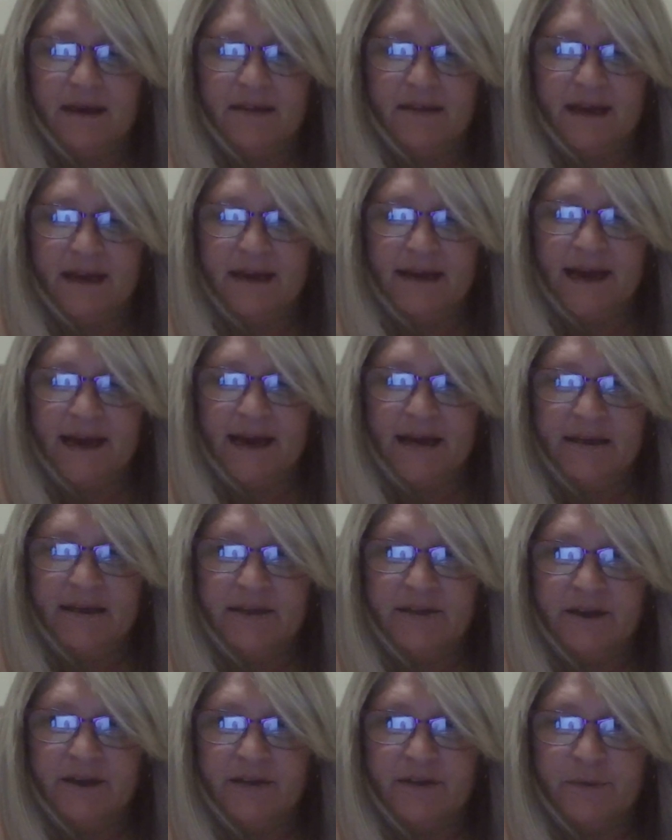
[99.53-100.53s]
They then had
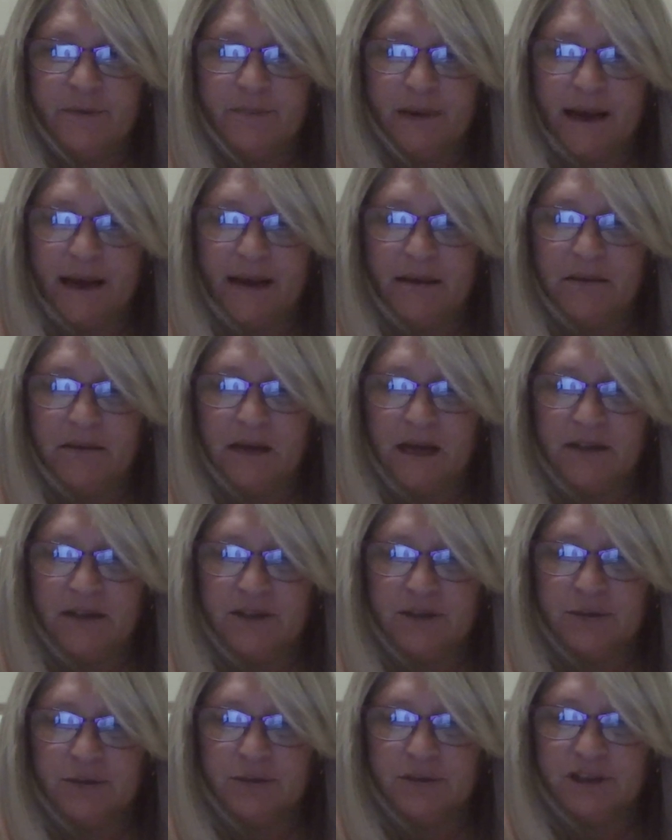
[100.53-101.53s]
another
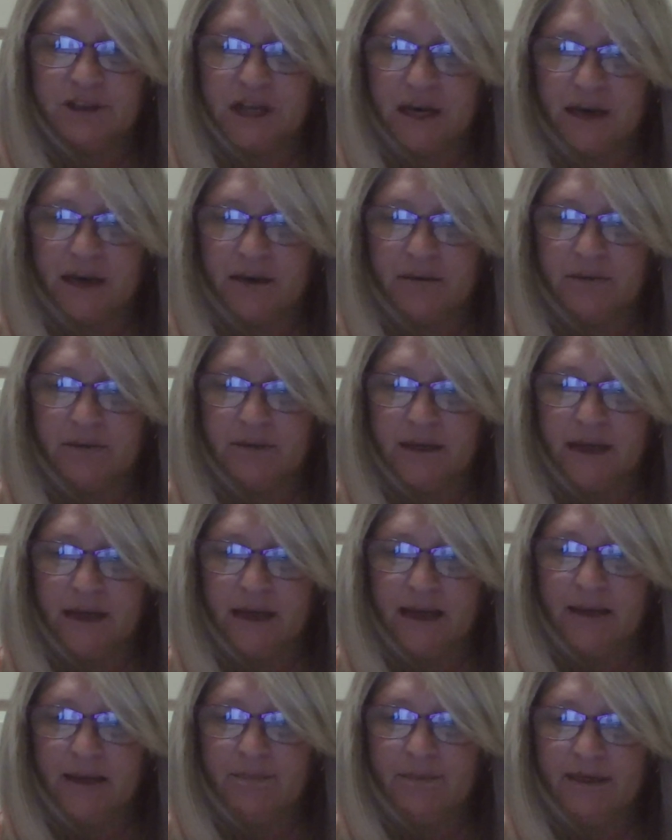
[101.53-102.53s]
biological child
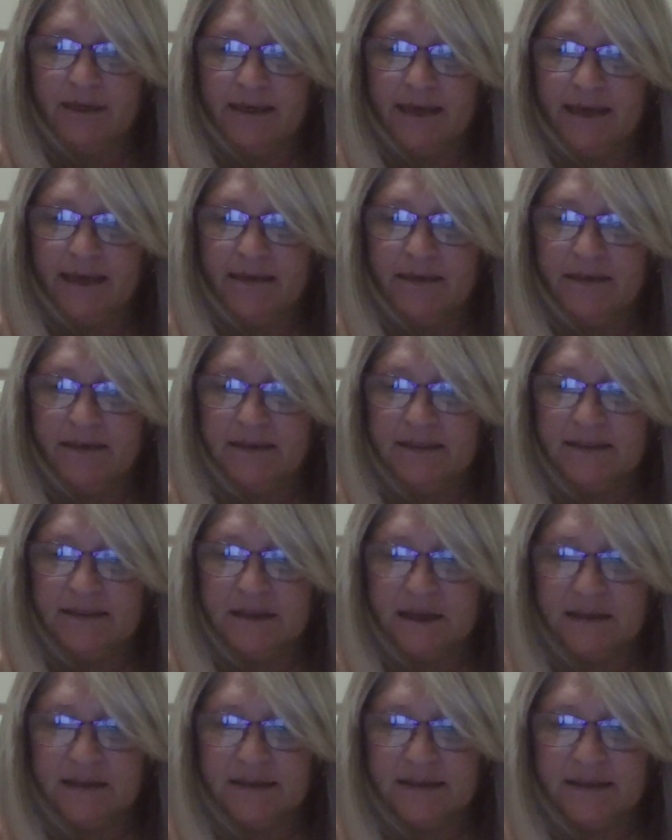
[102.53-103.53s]
and began
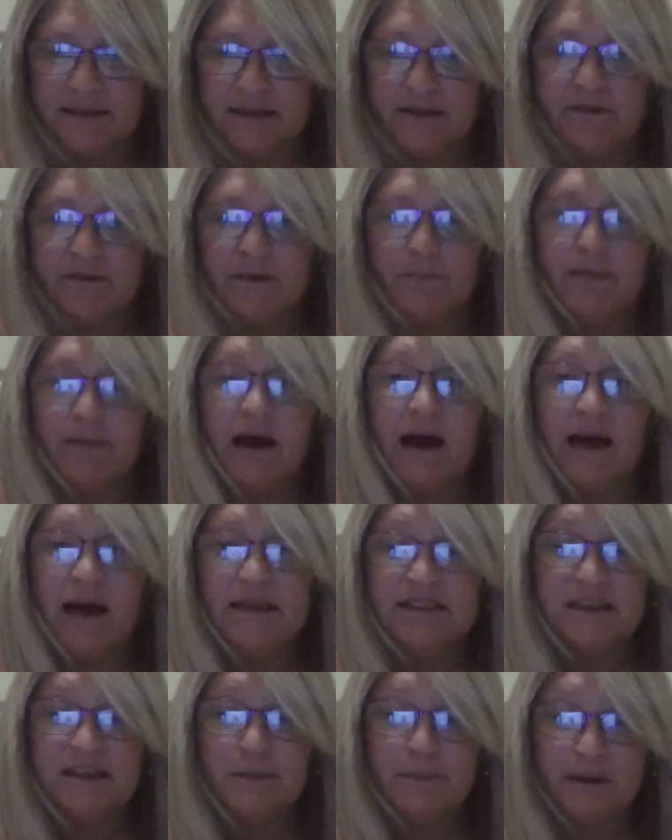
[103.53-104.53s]
discussing the
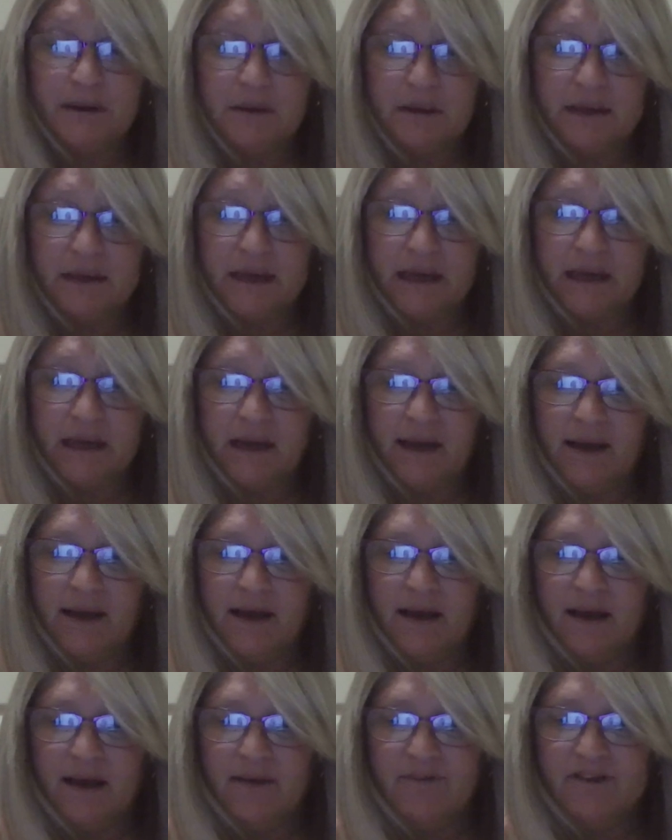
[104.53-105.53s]
possibility
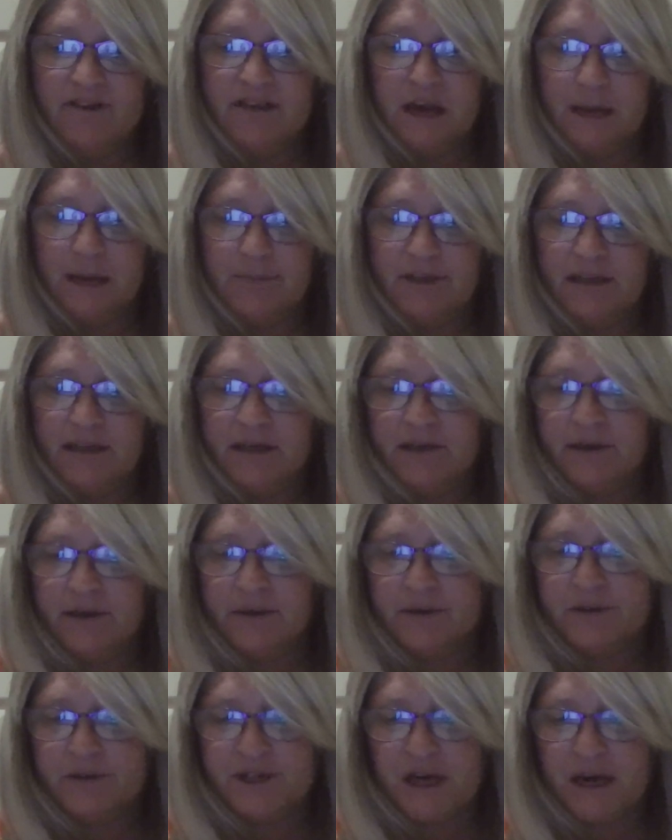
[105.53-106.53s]
of adopting
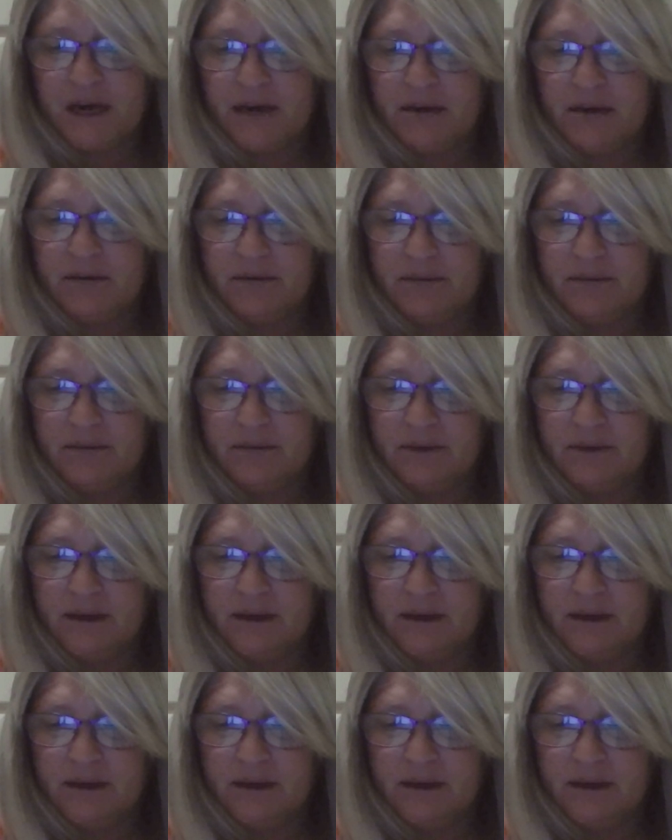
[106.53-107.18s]
another child.